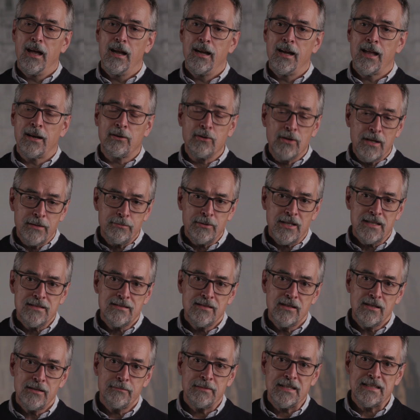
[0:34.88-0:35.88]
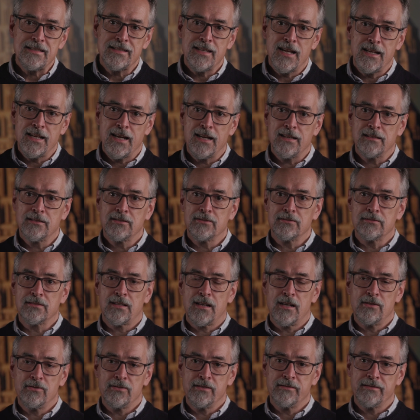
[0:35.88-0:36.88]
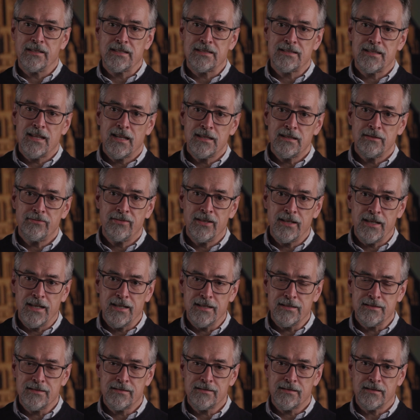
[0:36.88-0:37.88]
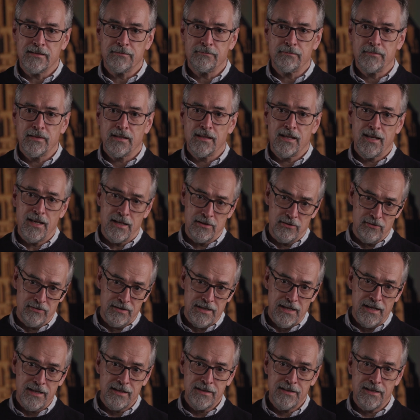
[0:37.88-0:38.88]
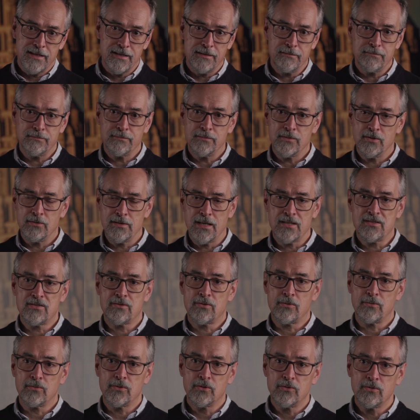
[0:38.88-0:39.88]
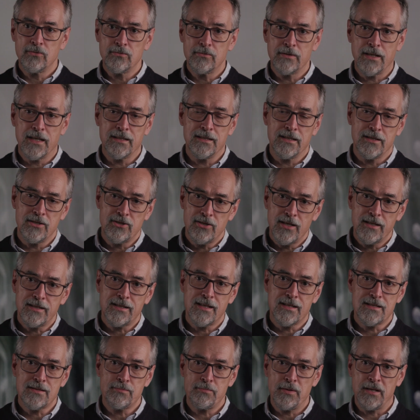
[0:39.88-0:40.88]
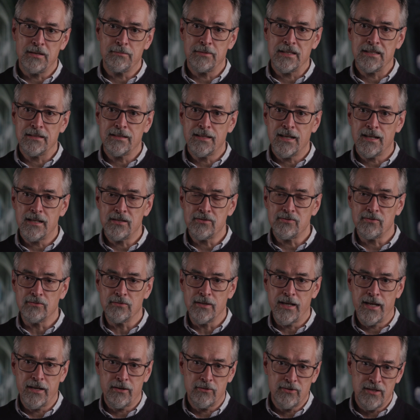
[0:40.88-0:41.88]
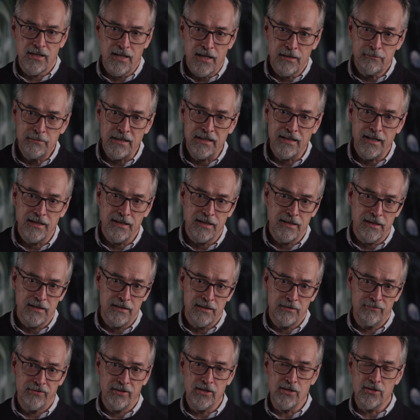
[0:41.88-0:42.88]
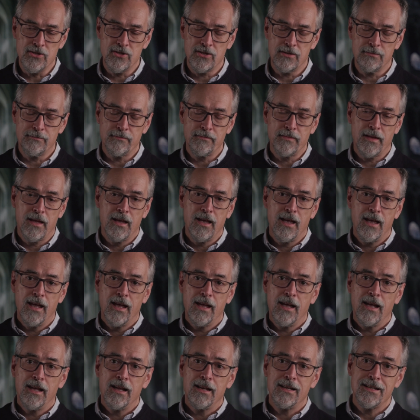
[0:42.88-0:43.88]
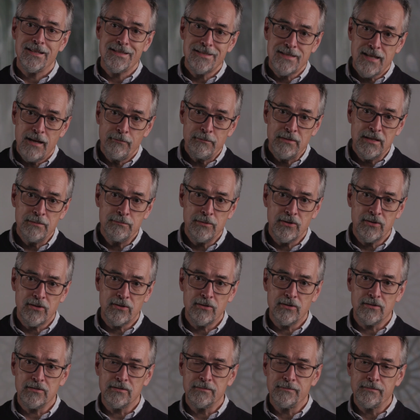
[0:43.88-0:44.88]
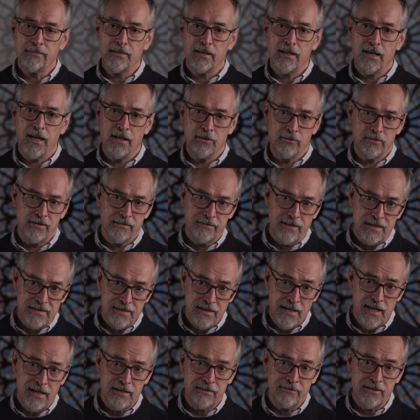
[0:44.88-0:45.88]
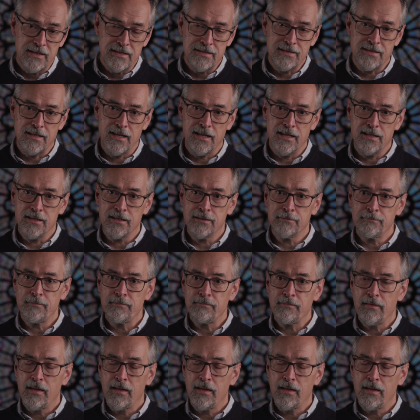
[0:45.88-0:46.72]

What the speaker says: The collaboration between the University of Florence, equipped with an experimental research facility on building aerodynamics, the ENSAM of Bordeaux and the University of